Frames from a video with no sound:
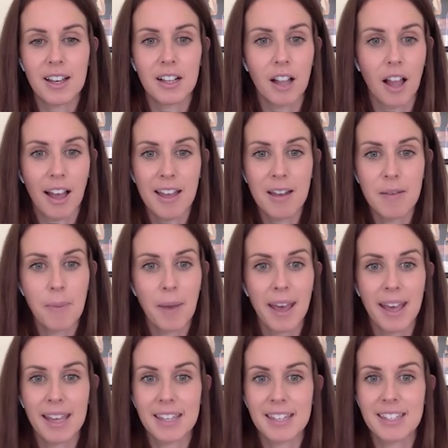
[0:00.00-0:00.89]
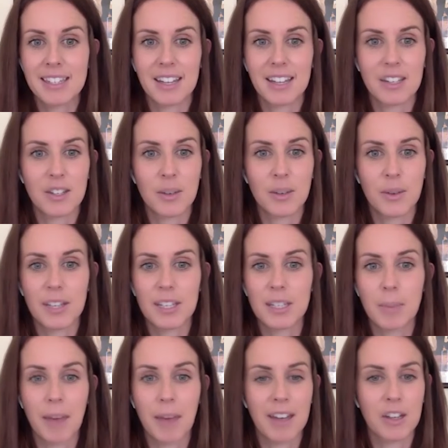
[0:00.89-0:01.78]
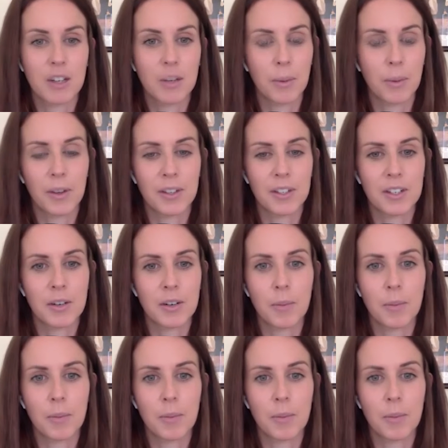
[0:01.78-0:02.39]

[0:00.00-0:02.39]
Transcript: client base and to expand your personal